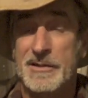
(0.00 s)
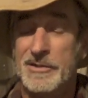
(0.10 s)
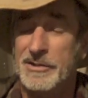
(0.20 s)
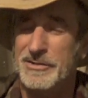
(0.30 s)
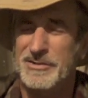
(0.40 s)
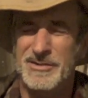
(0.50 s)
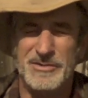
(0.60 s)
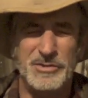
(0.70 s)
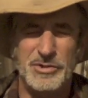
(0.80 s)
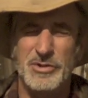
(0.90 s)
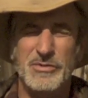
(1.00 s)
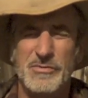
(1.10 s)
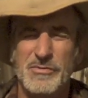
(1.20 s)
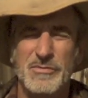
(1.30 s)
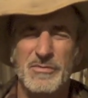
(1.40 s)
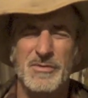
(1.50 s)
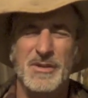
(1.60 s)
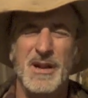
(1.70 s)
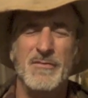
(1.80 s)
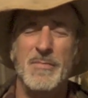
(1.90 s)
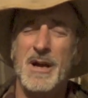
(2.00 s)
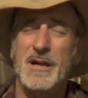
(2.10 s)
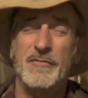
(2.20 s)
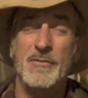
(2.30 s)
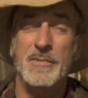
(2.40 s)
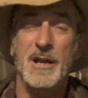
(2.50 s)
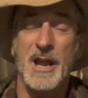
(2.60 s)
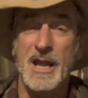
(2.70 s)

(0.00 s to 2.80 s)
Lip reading: just to sue everybody from the